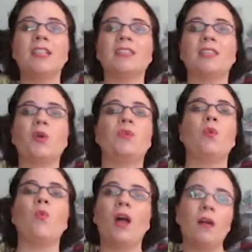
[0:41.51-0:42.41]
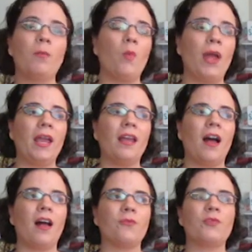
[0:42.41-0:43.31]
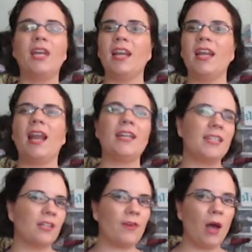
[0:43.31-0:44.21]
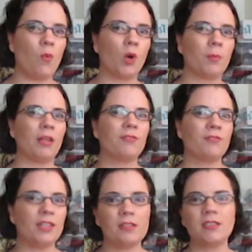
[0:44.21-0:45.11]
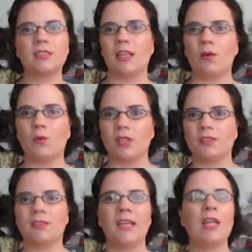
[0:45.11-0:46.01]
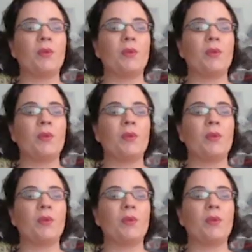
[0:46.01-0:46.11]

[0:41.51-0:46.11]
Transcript: So if you want a way of getting an idea of how Worbla feels and works